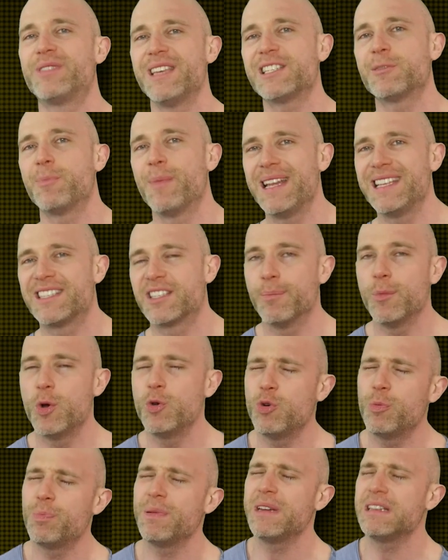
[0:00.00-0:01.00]
this means that
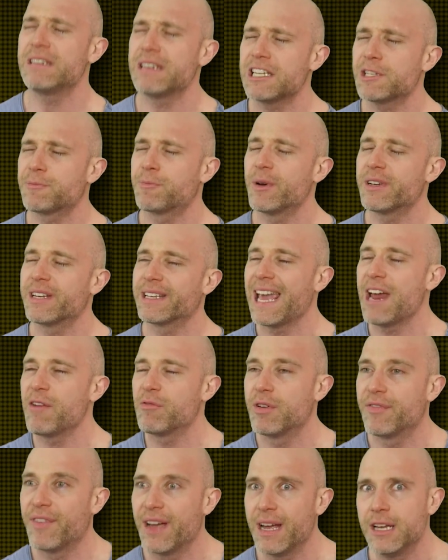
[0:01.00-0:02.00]
Moon will be desperate to get
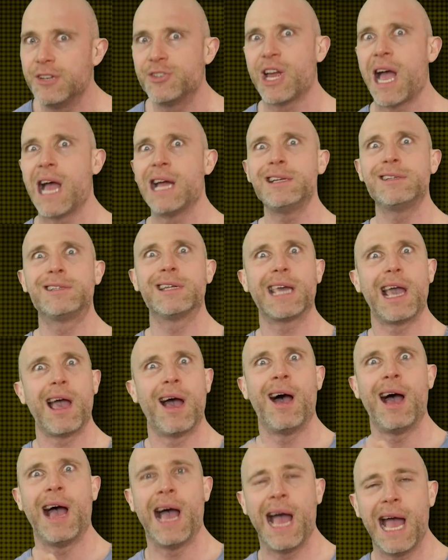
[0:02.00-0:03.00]
revenge and to get
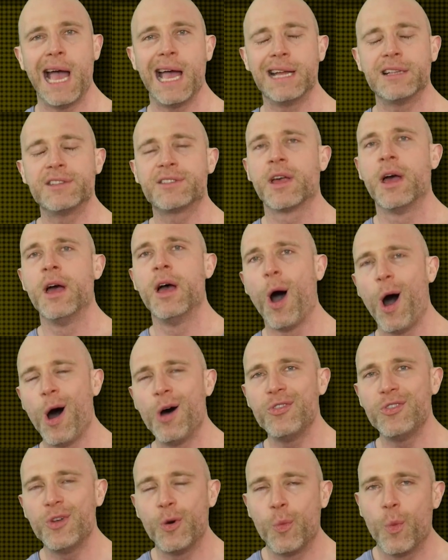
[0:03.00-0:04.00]
her hands
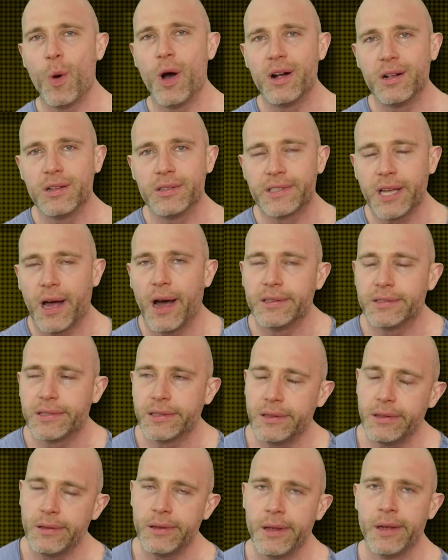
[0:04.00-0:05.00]
on the world
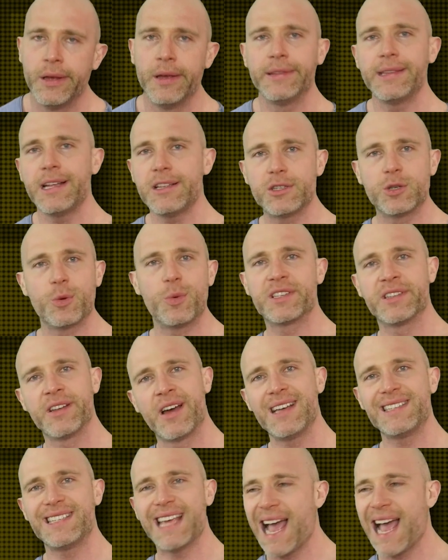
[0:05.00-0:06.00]
title. That's always
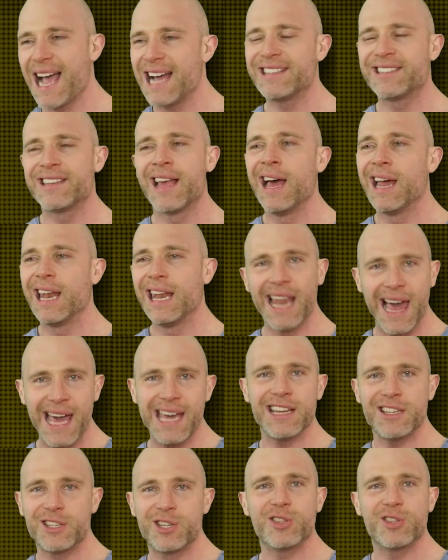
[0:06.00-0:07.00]
nice, it adds
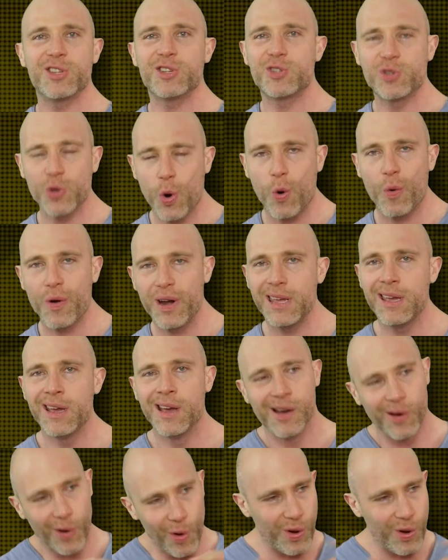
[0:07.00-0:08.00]
layer to the story.
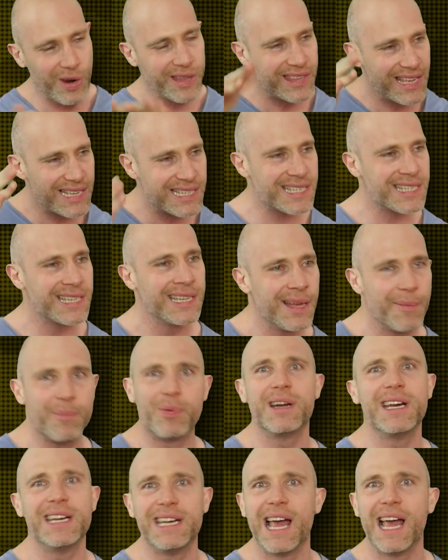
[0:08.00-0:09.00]
All of this,
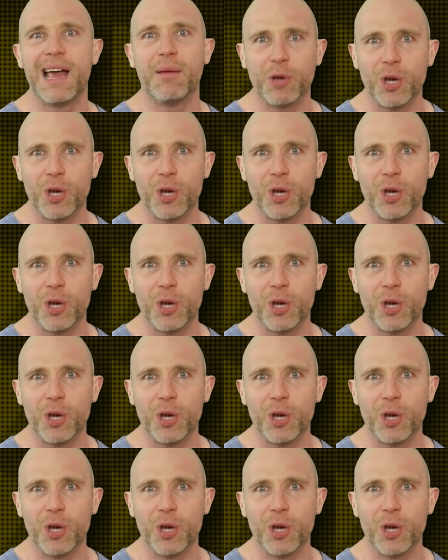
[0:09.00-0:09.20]
pretty damn